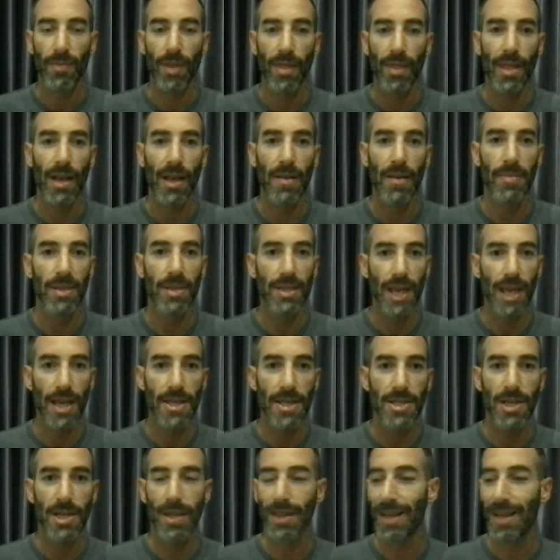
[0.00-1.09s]
the
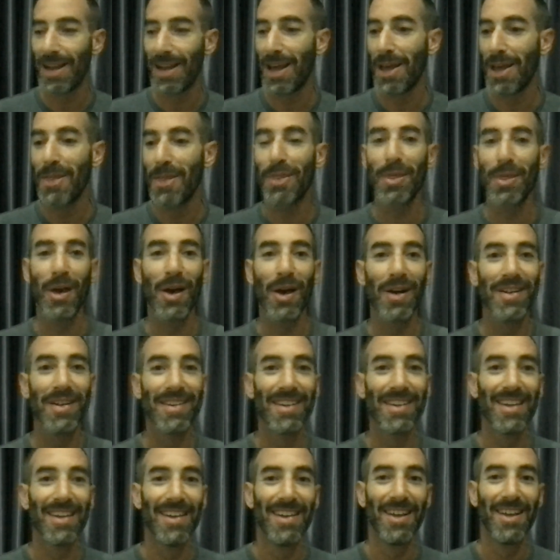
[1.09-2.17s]
limitation that I thought
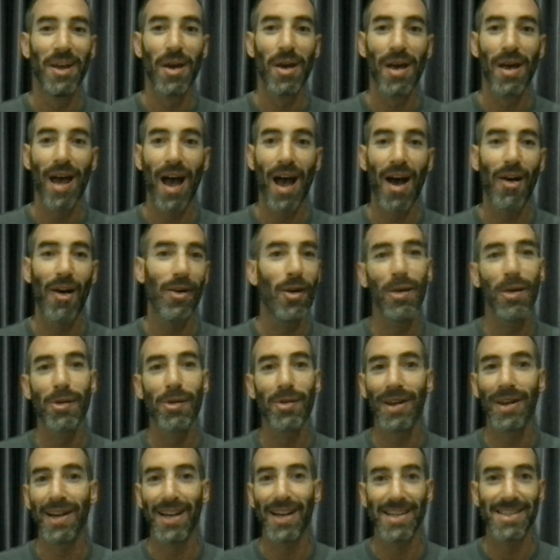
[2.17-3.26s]
are not
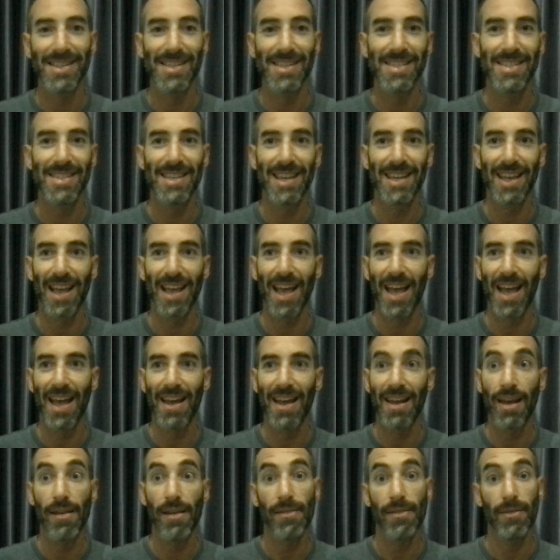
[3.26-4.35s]
really existing,
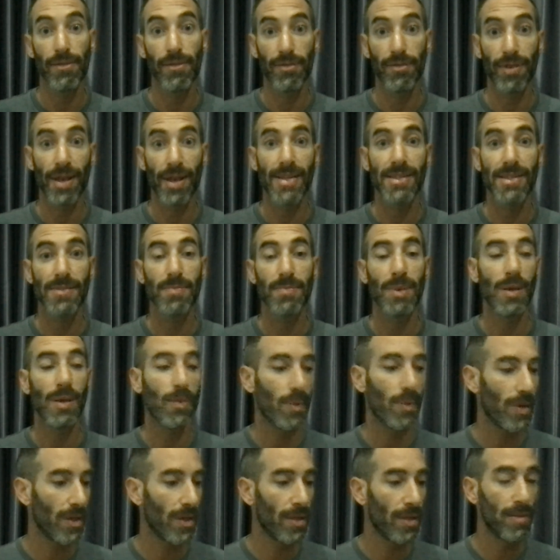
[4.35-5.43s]
and faced me
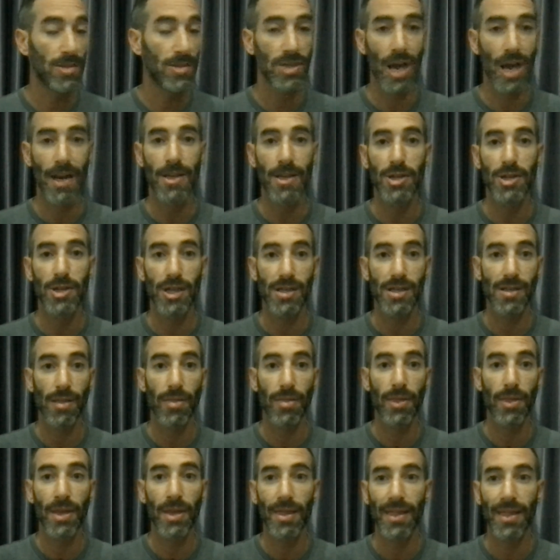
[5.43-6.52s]
with challenges
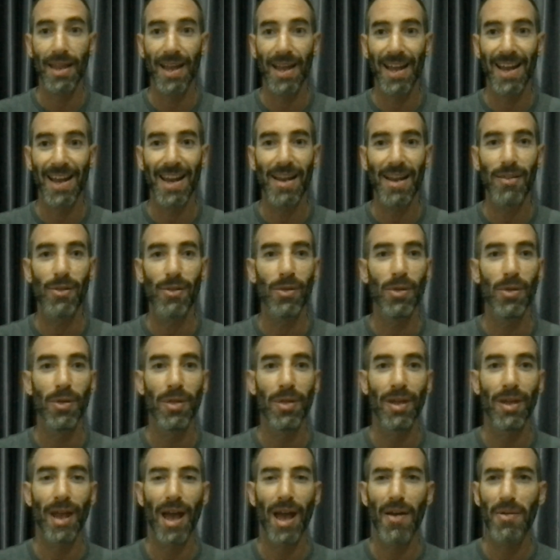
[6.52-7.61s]
and things that I needed to do
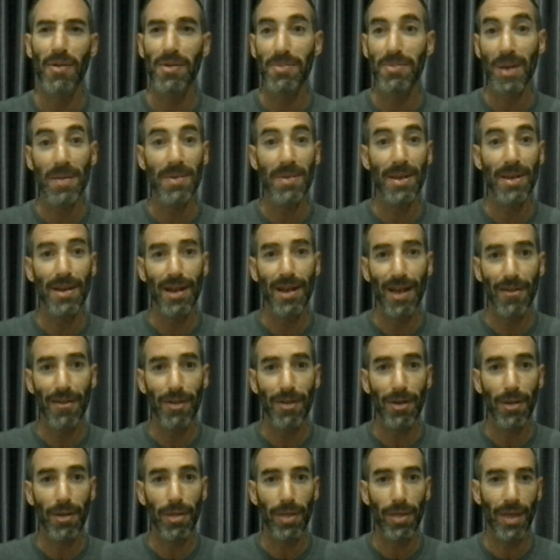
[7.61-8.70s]
that I would maybe
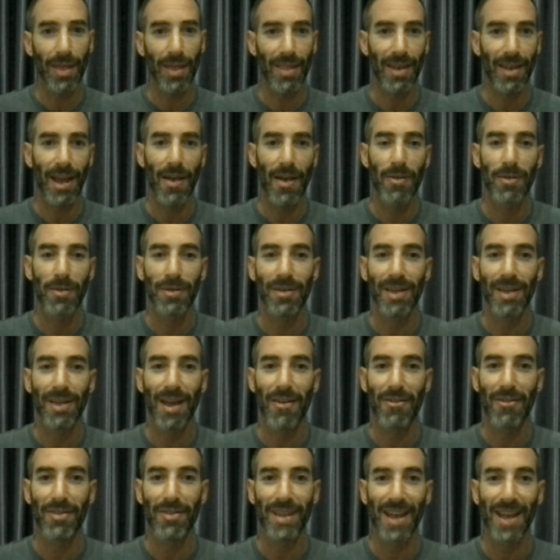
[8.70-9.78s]
never think that I would
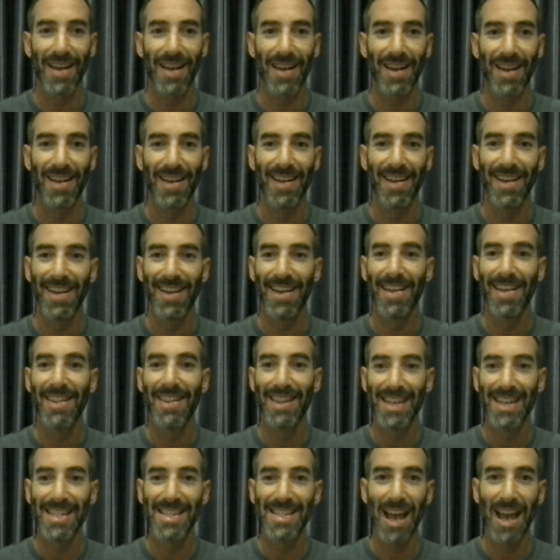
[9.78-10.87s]
have done
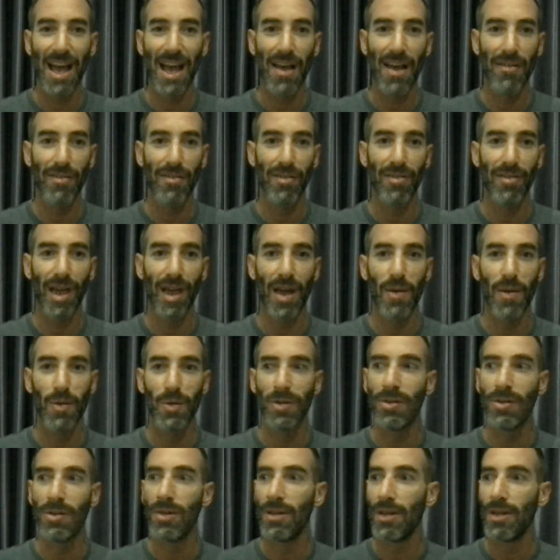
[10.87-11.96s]
this life if I
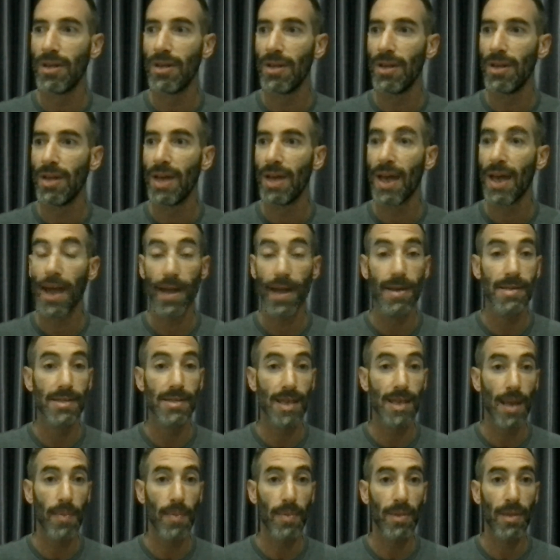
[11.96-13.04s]
would
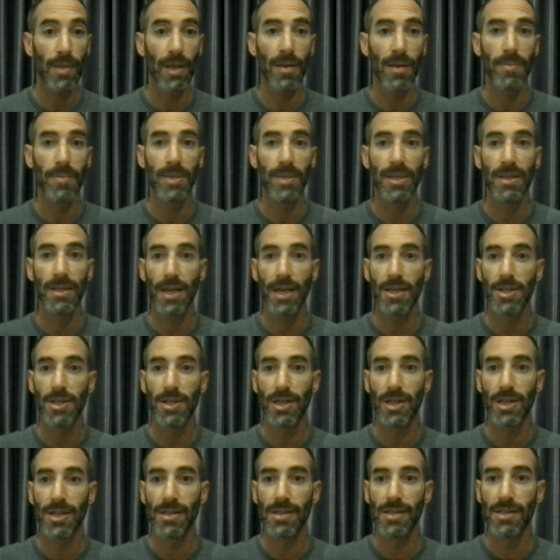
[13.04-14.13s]
accept the
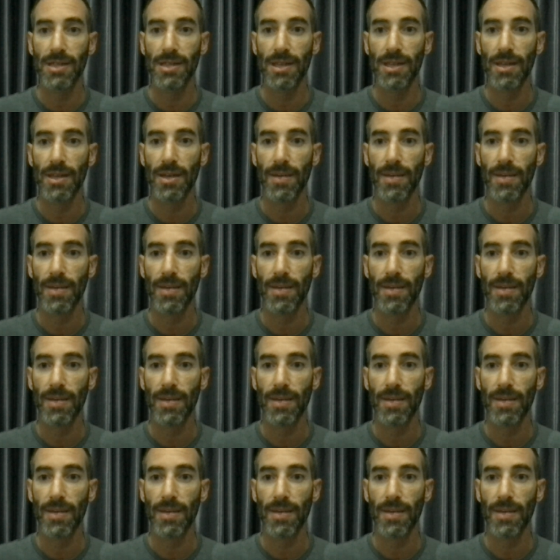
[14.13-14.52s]
limitations